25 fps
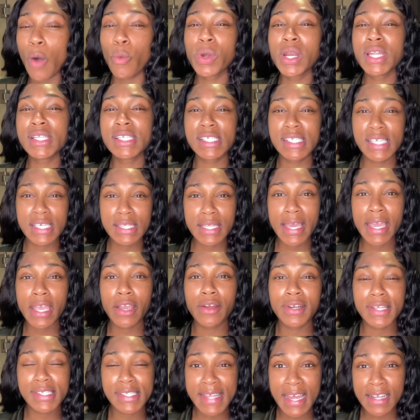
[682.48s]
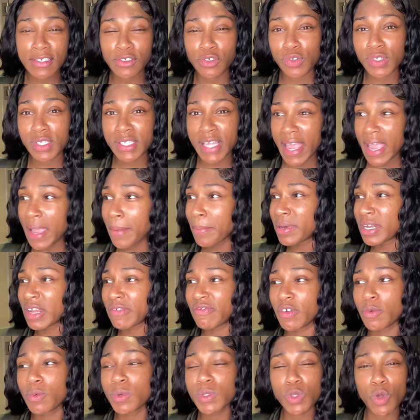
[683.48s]
wanted to see the hair in its natural state, but
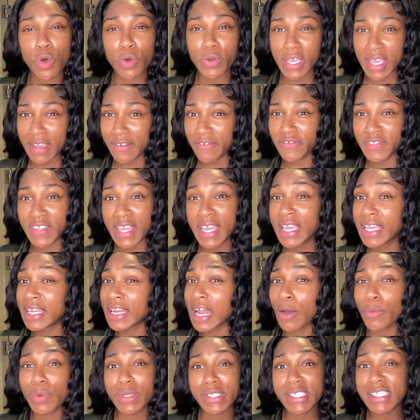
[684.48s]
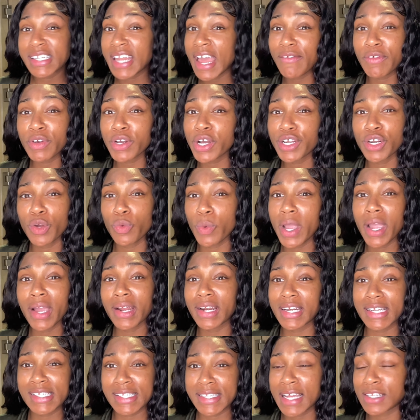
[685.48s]
if it was gonna give thin, I was never gonna wear
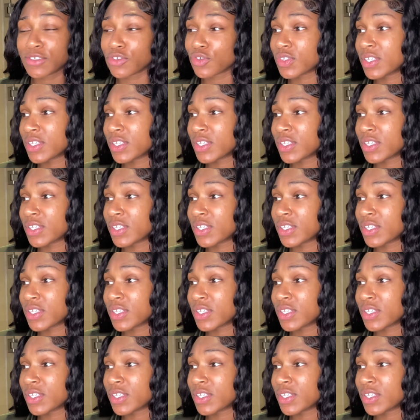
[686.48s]
it in its natural